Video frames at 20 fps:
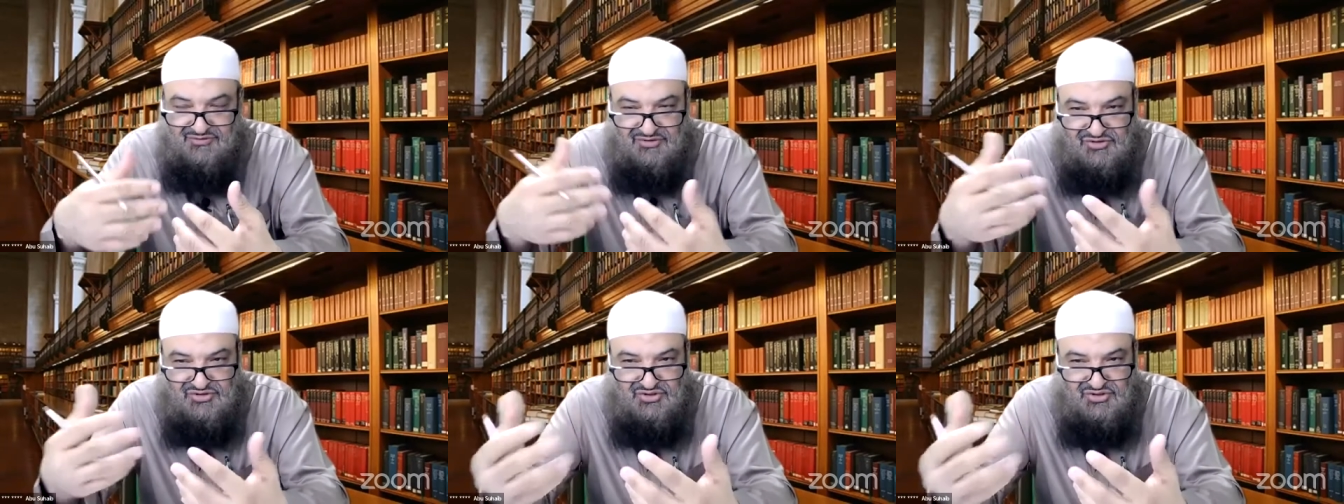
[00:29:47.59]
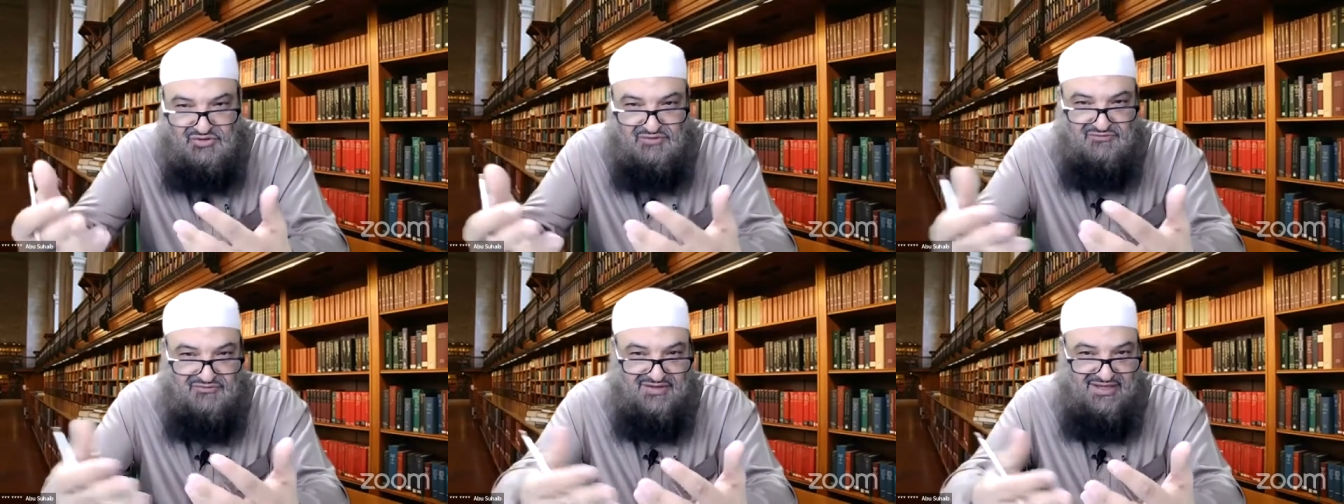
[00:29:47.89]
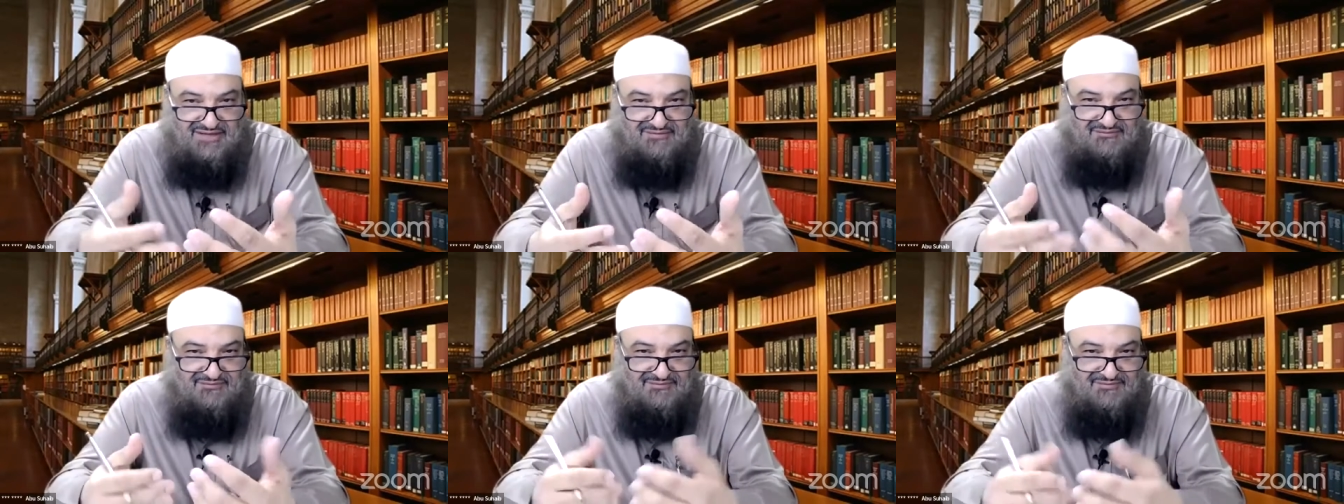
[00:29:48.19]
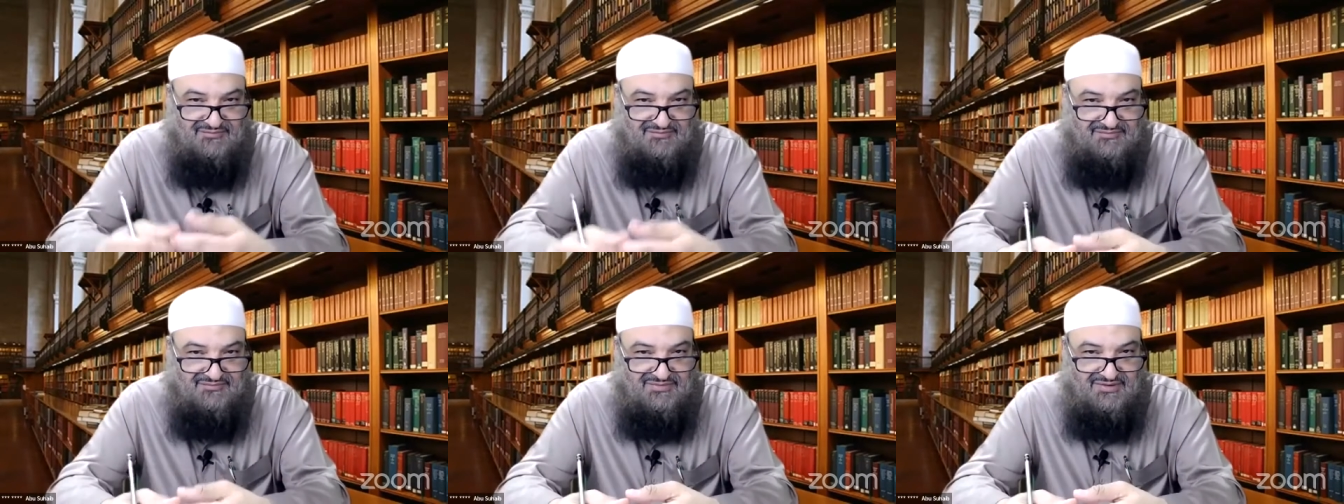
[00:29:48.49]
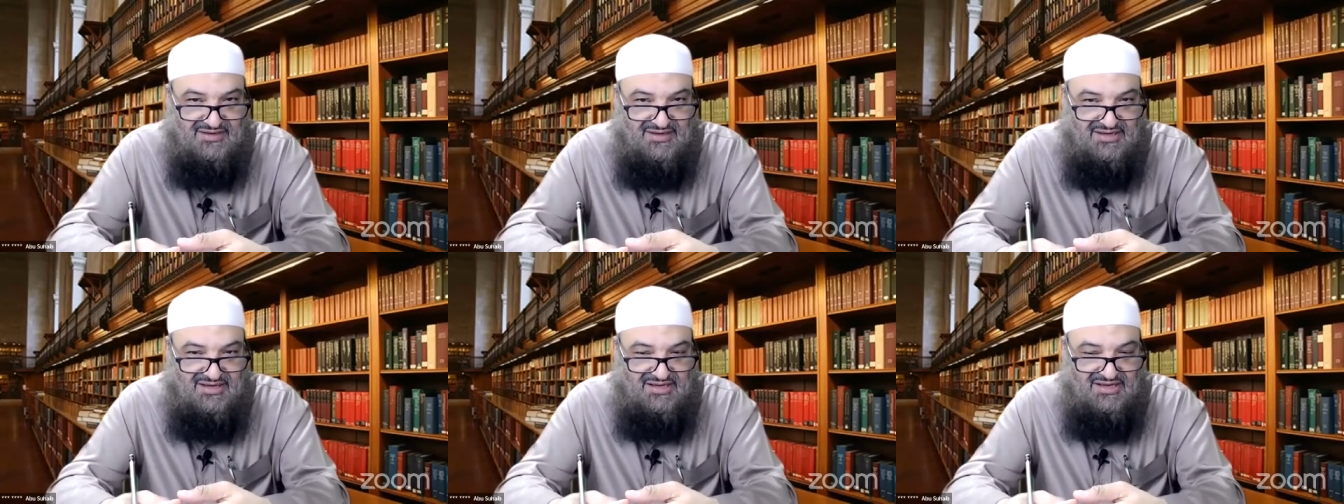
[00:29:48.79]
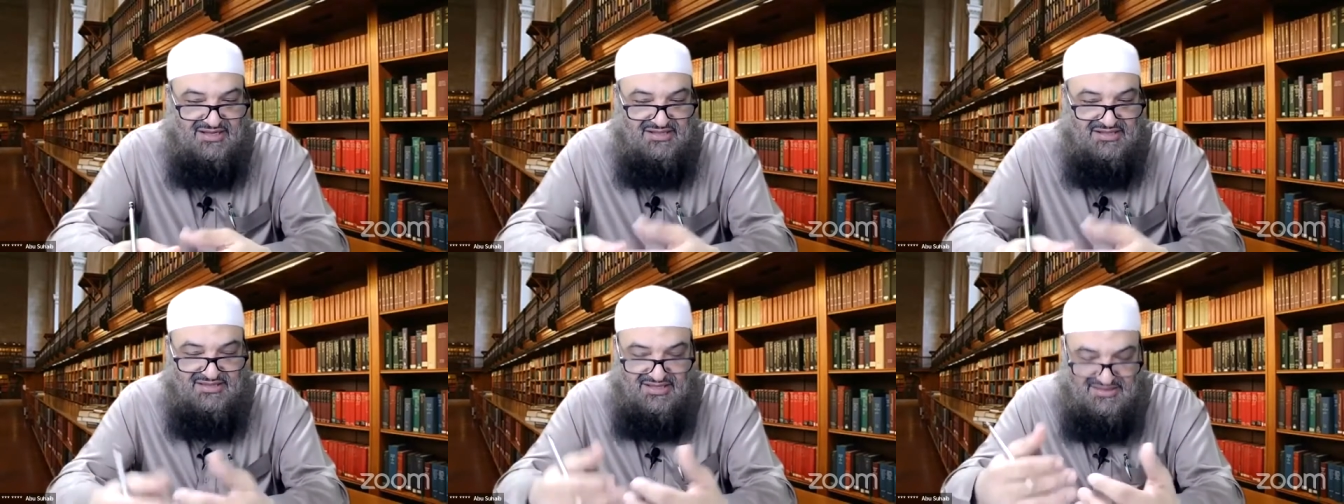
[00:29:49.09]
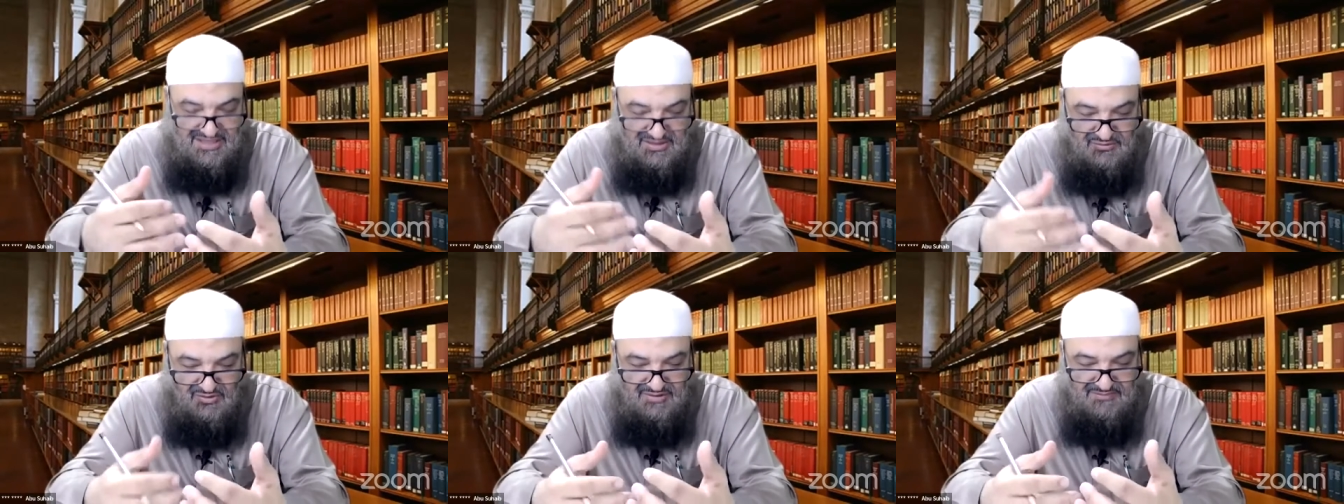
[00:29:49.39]
the two of them
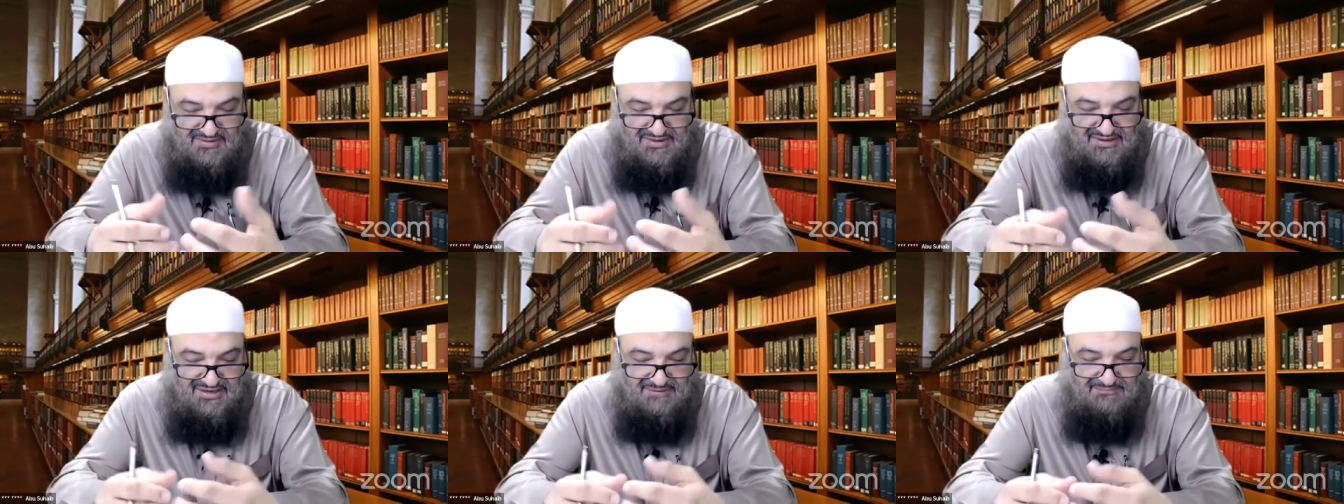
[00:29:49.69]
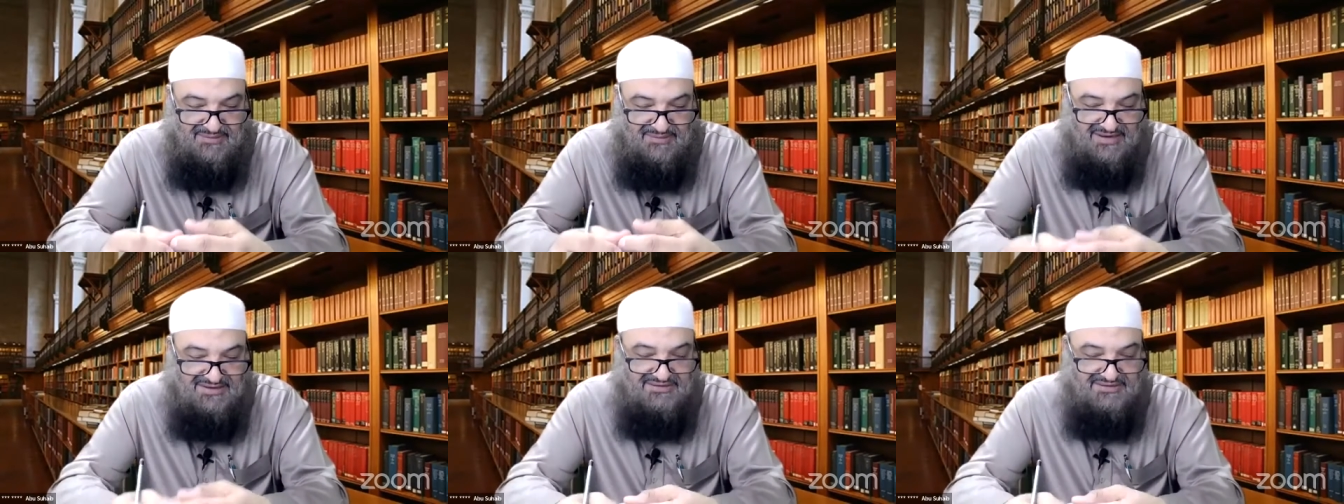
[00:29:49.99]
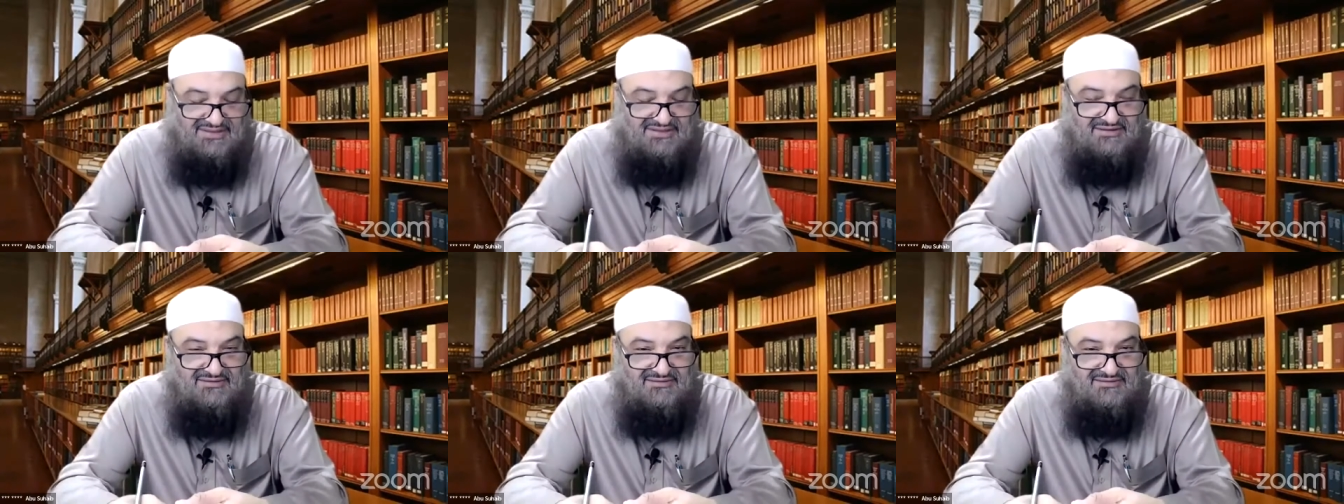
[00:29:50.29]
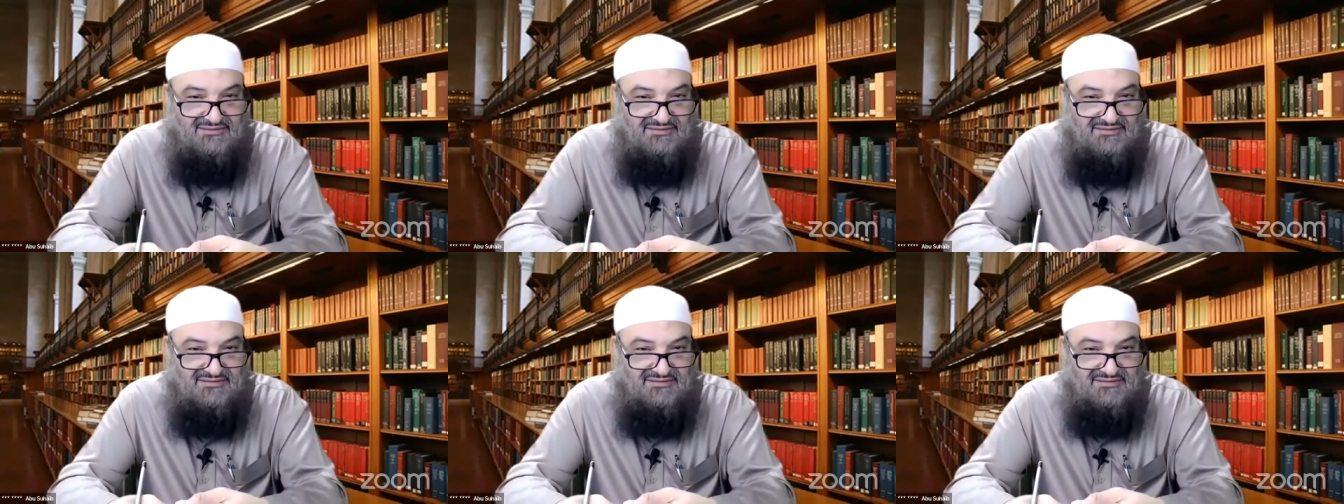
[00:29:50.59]
that they will be repenting.